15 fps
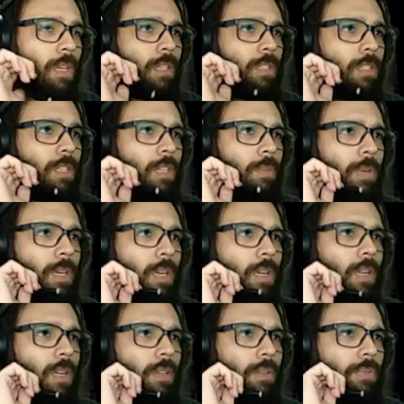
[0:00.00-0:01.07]
Cinnabar
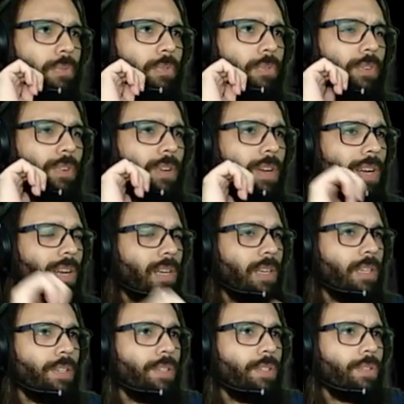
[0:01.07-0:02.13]
Cliff,
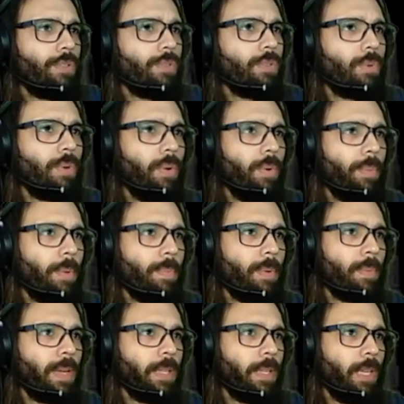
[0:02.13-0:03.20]
I don't remember
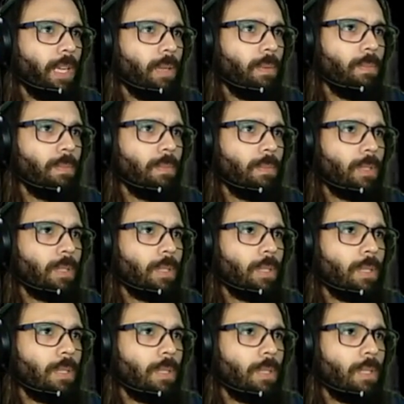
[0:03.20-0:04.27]
by name.
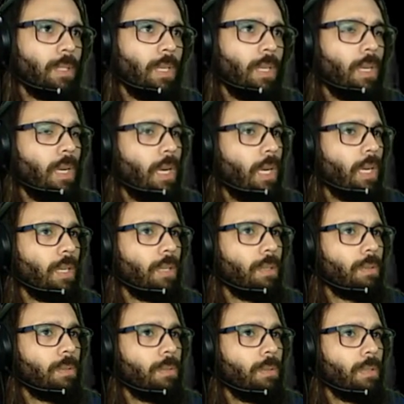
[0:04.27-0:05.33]
Uh,
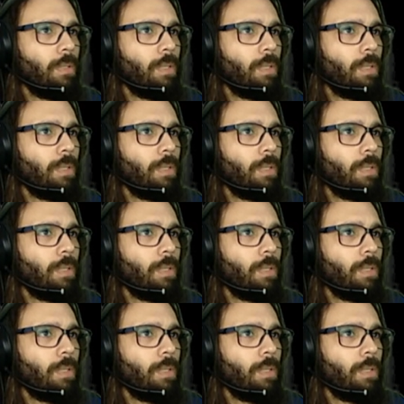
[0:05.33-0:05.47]
Idol.